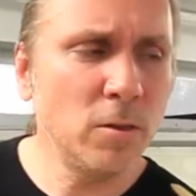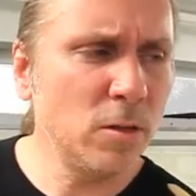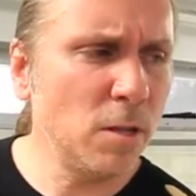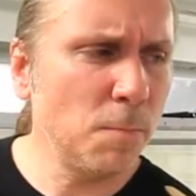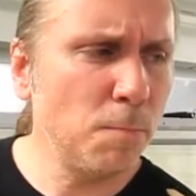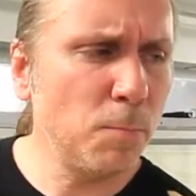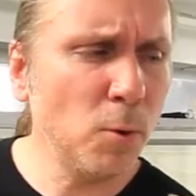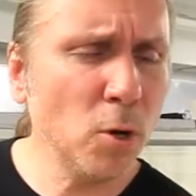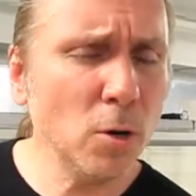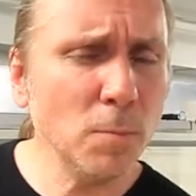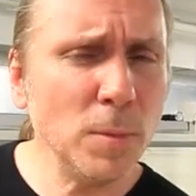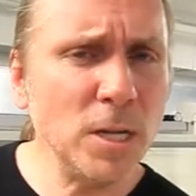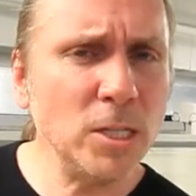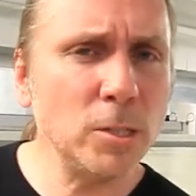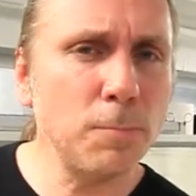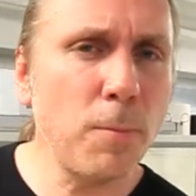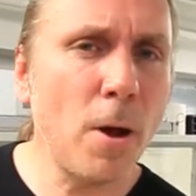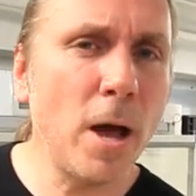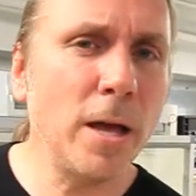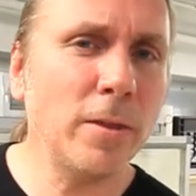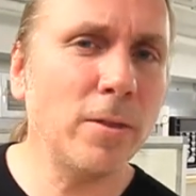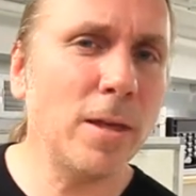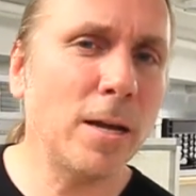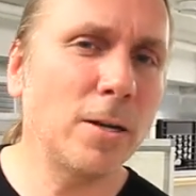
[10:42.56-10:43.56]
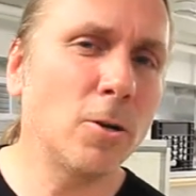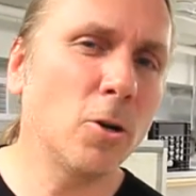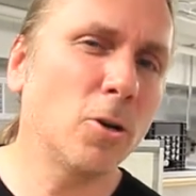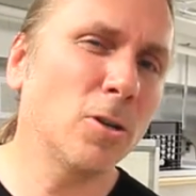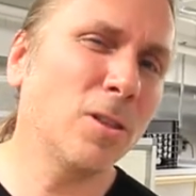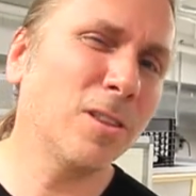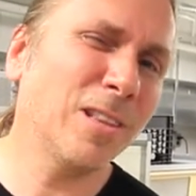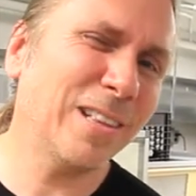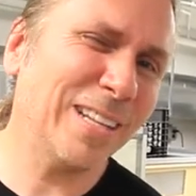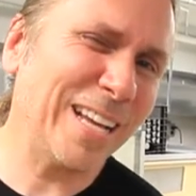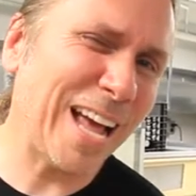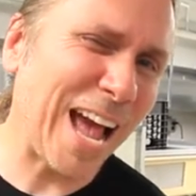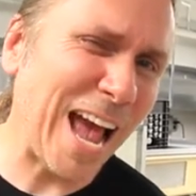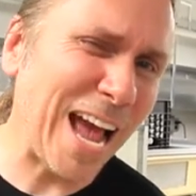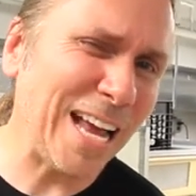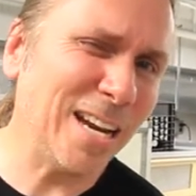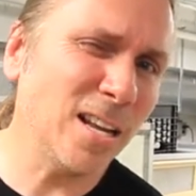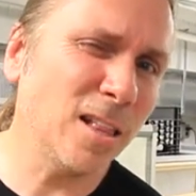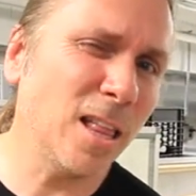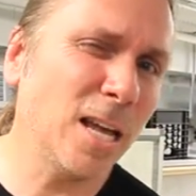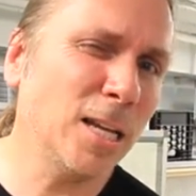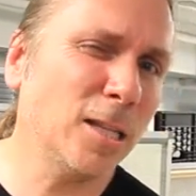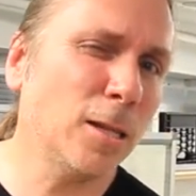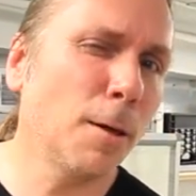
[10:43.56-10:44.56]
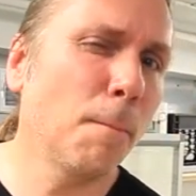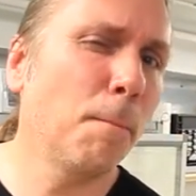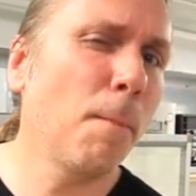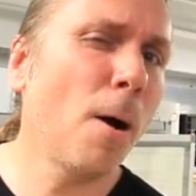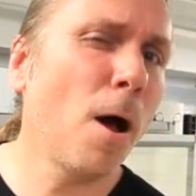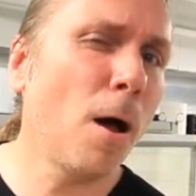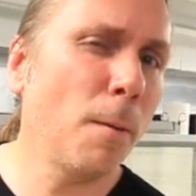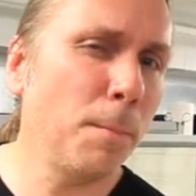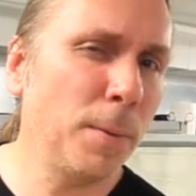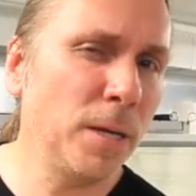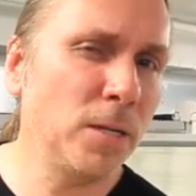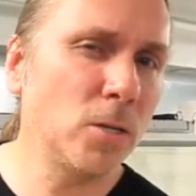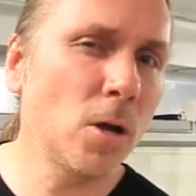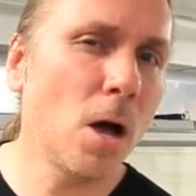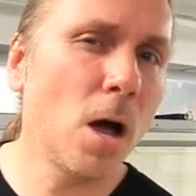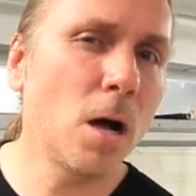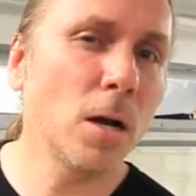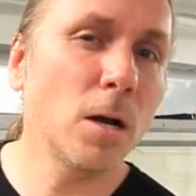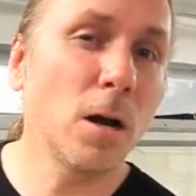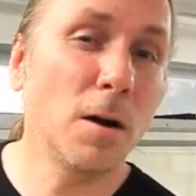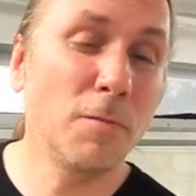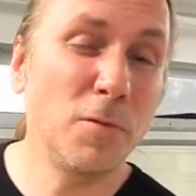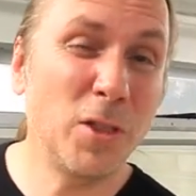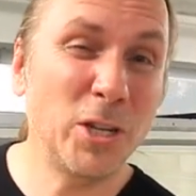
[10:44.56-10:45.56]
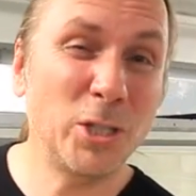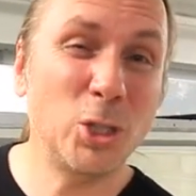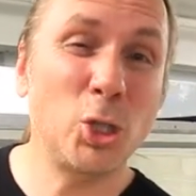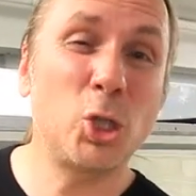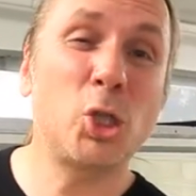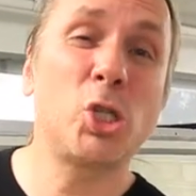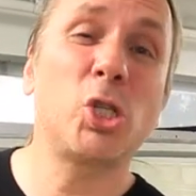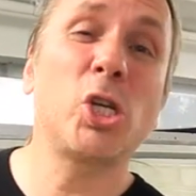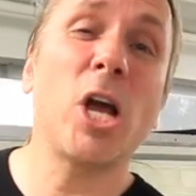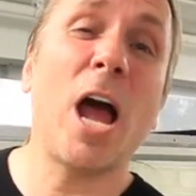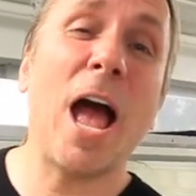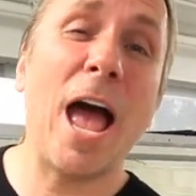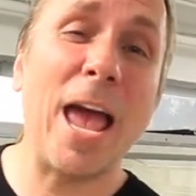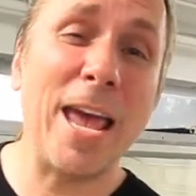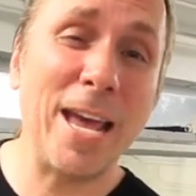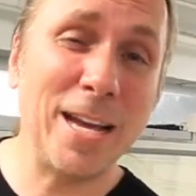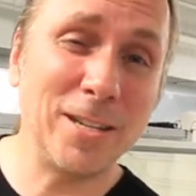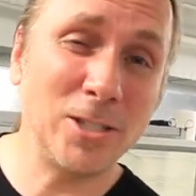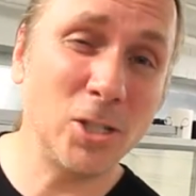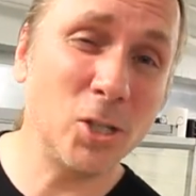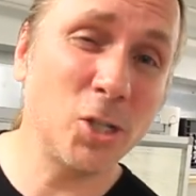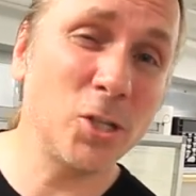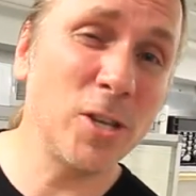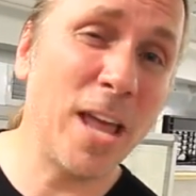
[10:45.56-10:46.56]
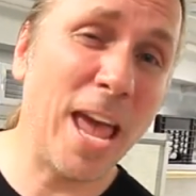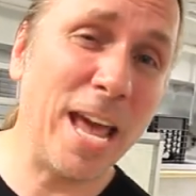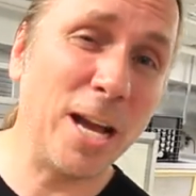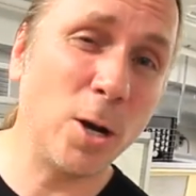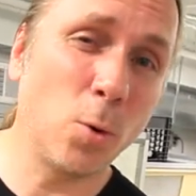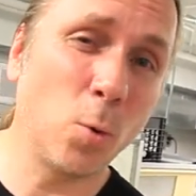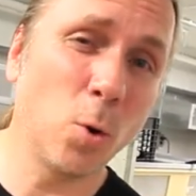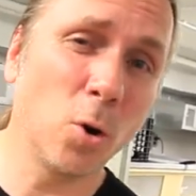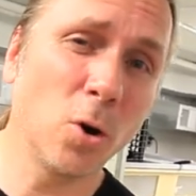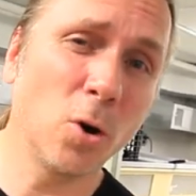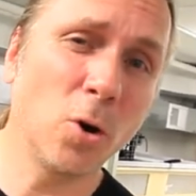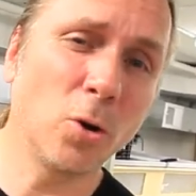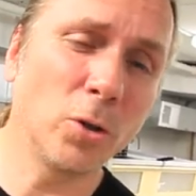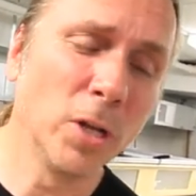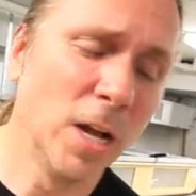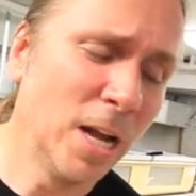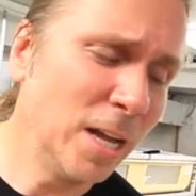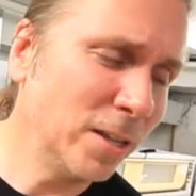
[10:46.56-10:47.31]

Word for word: the Burmese python are kind of like the puppy dog of the giant snake world.